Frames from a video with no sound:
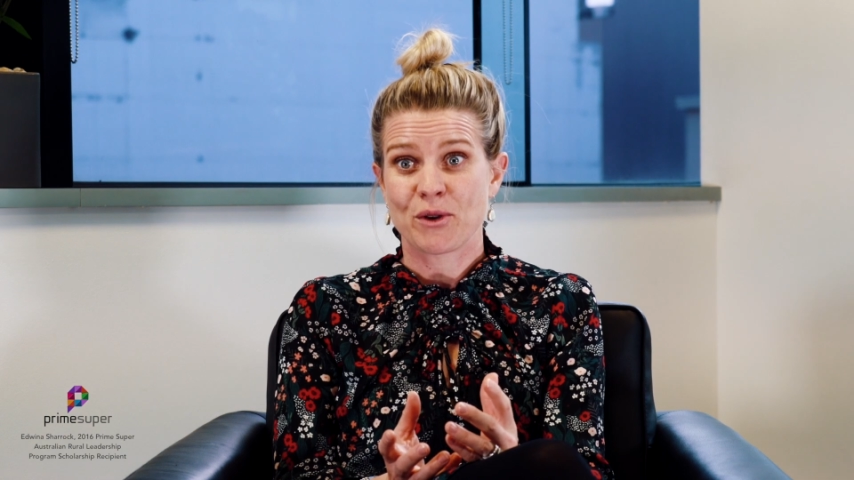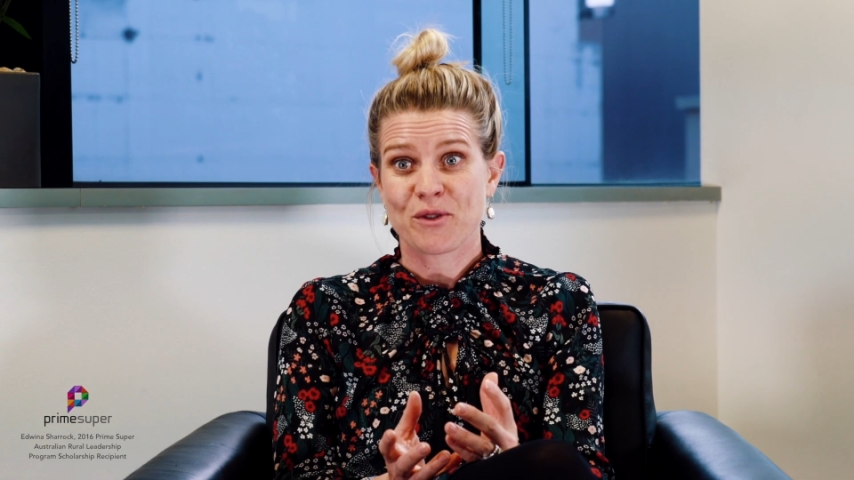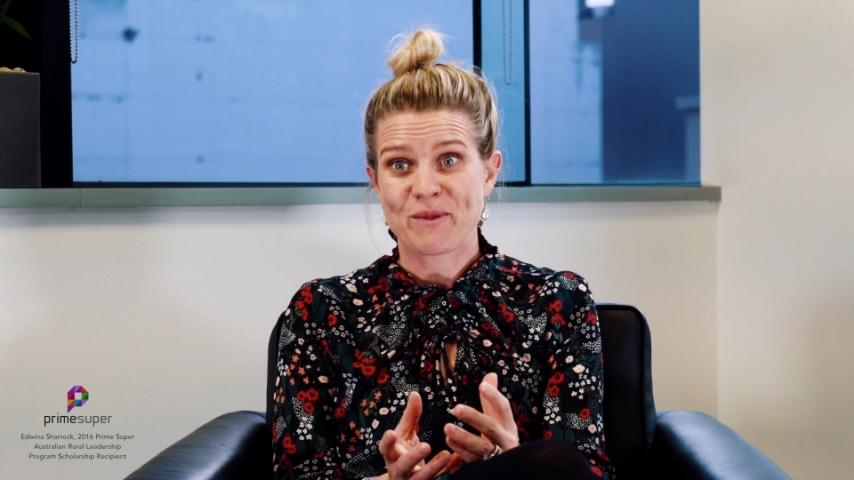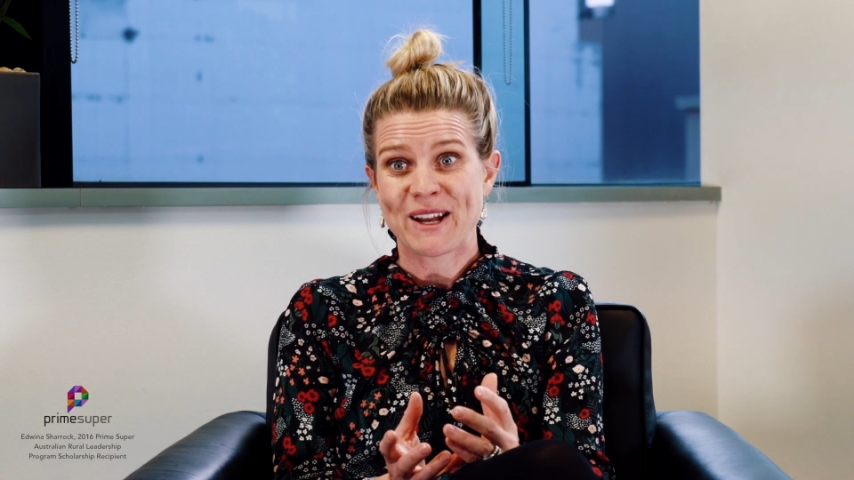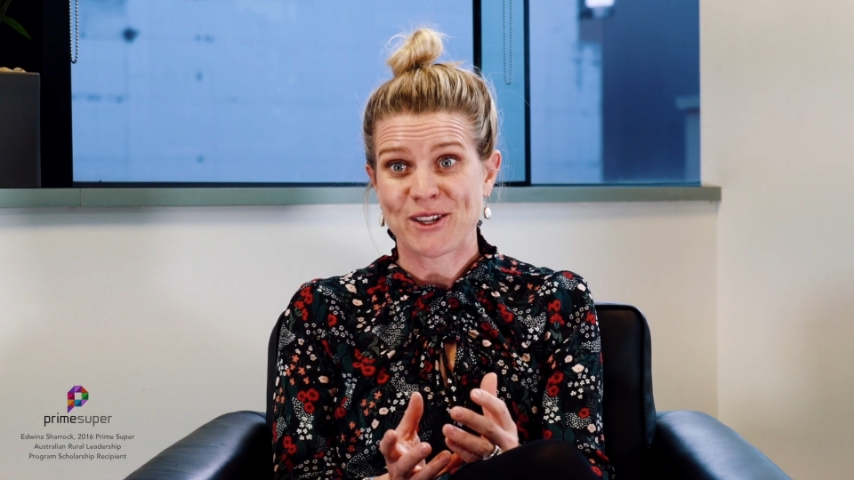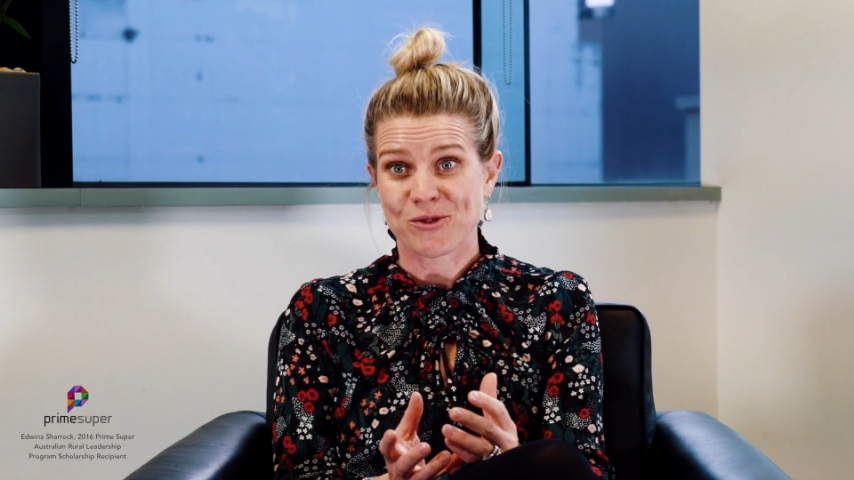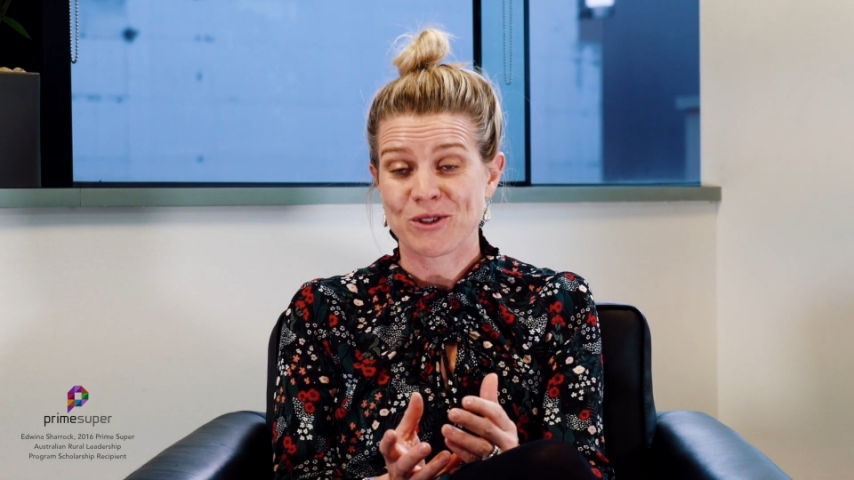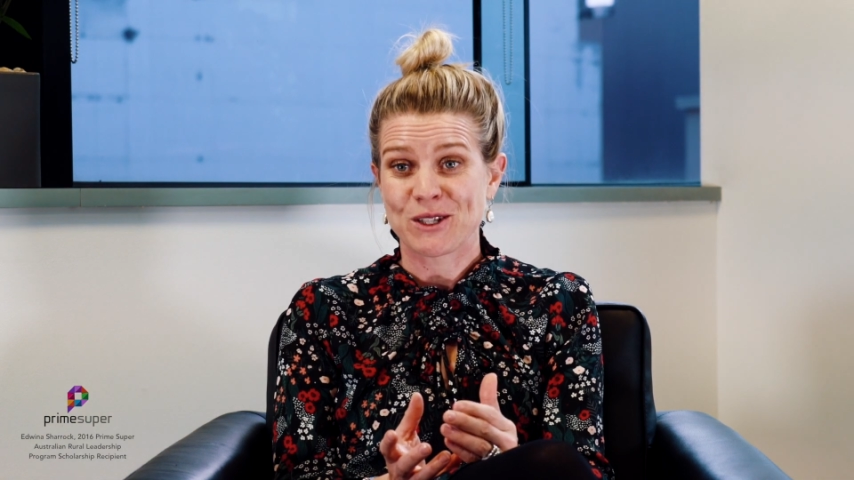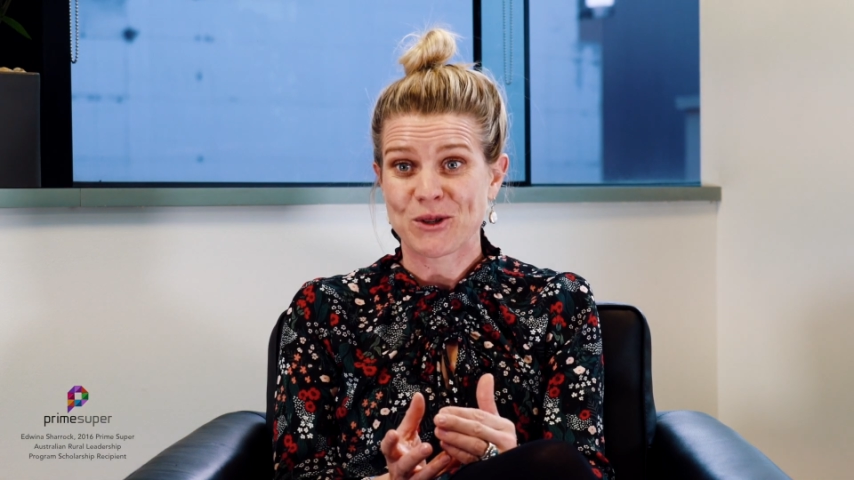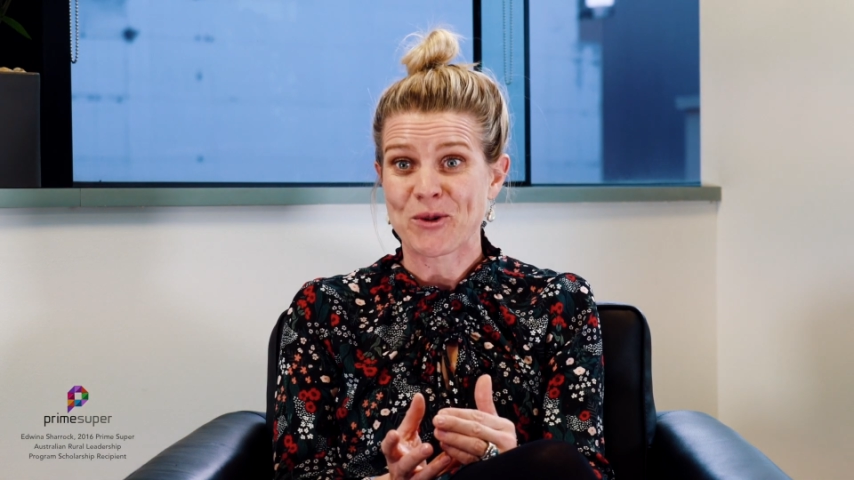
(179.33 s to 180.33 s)
Birthbeat has
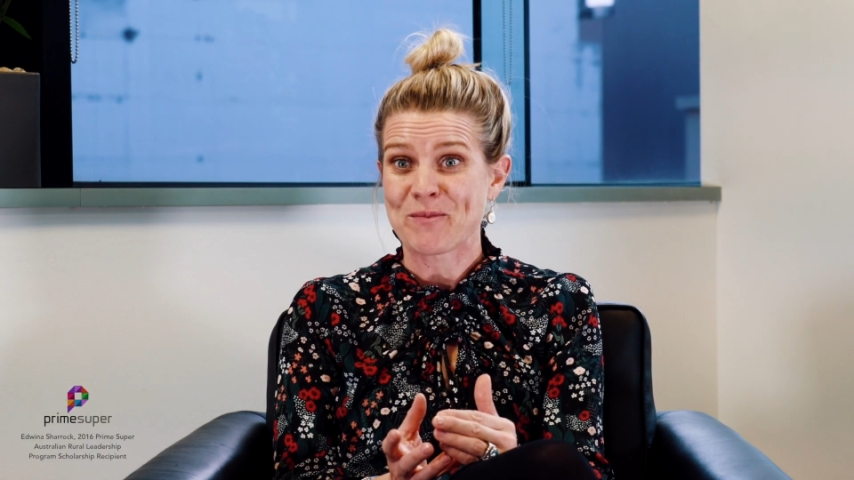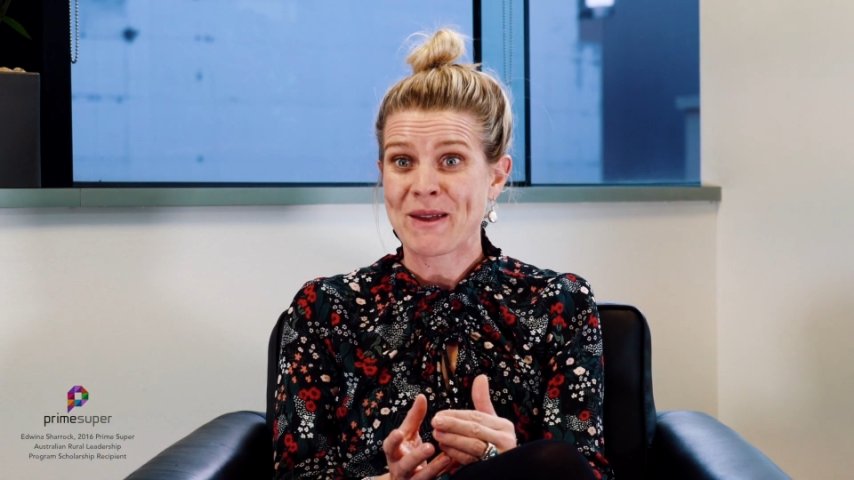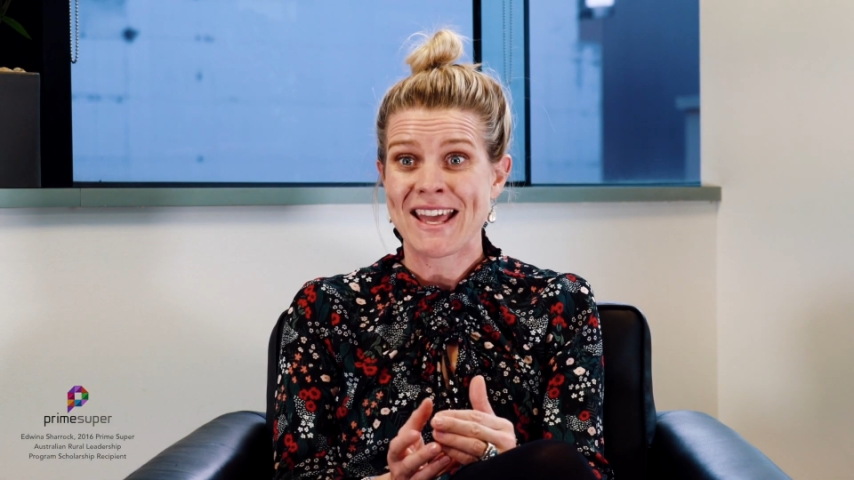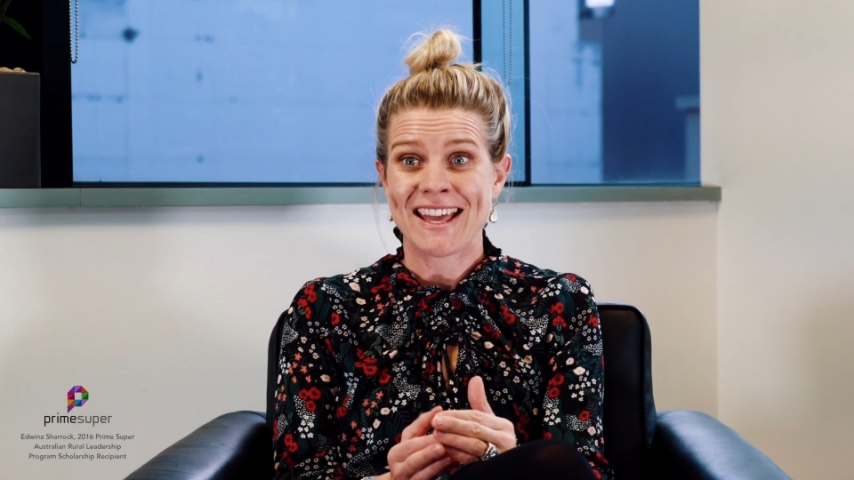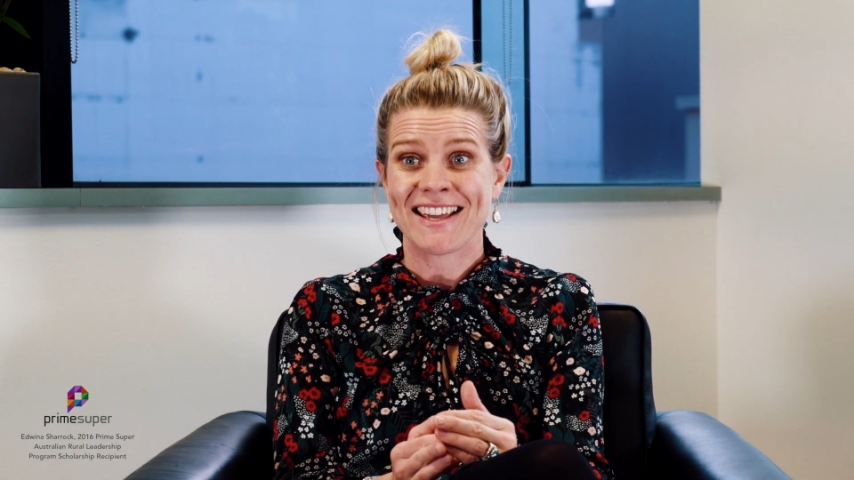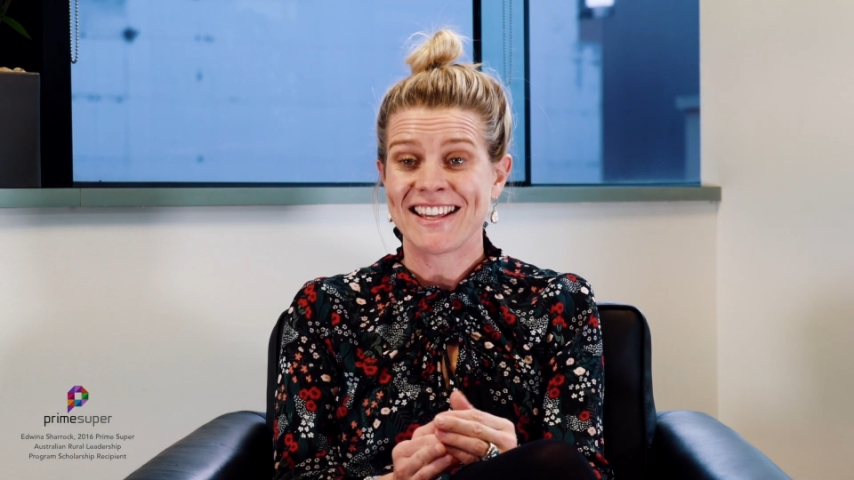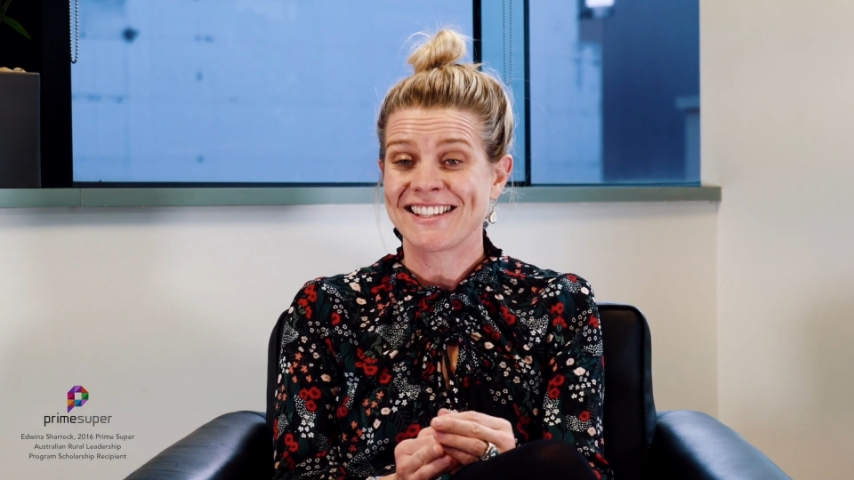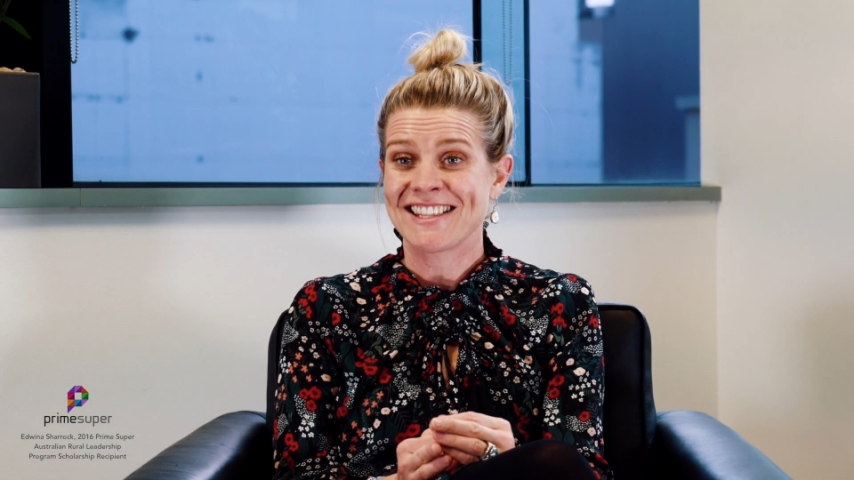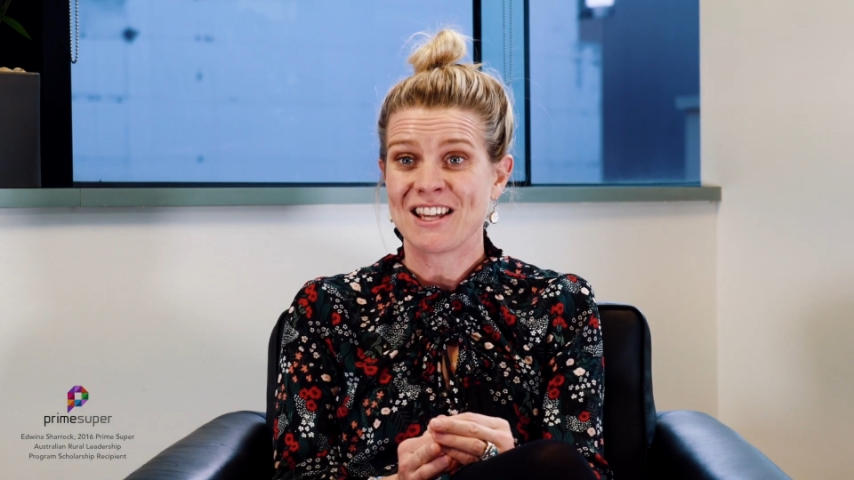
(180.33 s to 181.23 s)
really taught me is